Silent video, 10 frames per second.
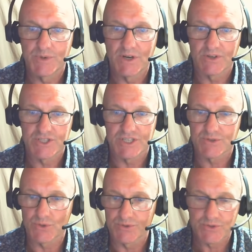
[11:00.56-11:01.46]
we're not just
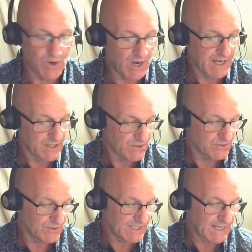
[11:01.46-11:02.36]
sort of trying
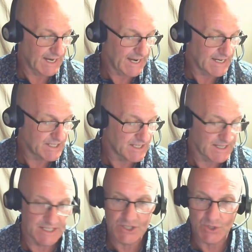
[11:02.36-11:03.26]
to engage in a
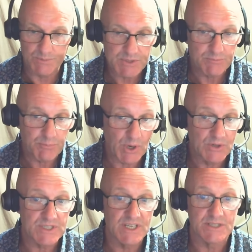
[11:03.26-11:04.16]
descriptive
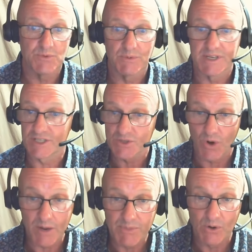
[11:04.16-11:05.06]
process where we
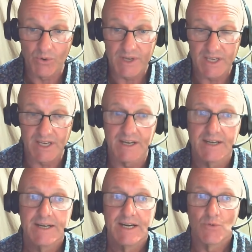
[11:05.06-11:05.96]
describe the law here.
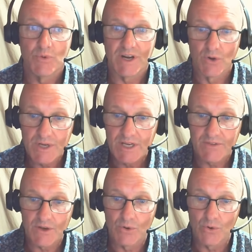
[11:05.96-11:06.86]
We're looking at
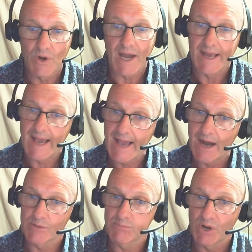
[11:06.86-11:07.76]
the law and
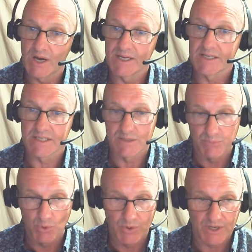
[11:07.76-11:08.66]
how it applies in a
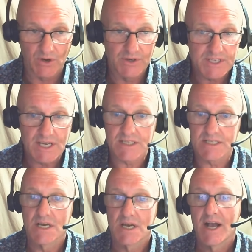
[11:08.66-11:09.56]
broader
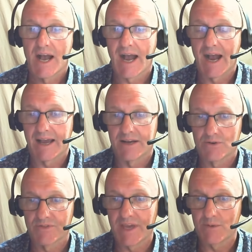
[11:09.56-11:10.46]
context, and
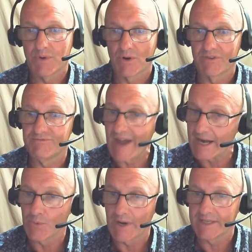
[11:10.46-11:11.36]
then we're
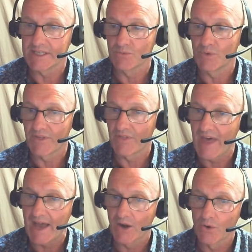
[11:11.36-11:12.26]
evaluating whether
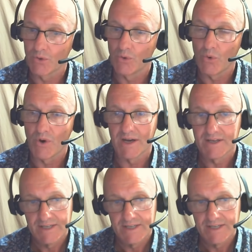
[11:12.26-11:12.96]
that law